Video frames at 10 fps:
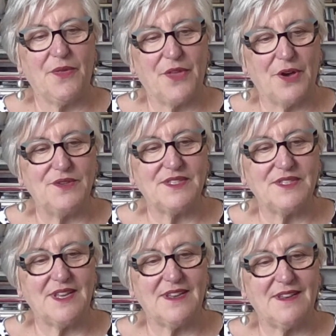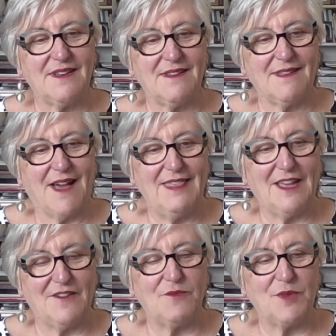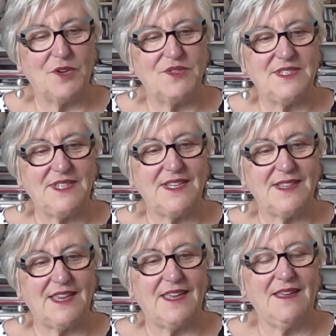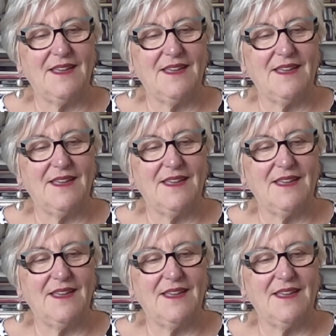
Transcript: those I love most dearly.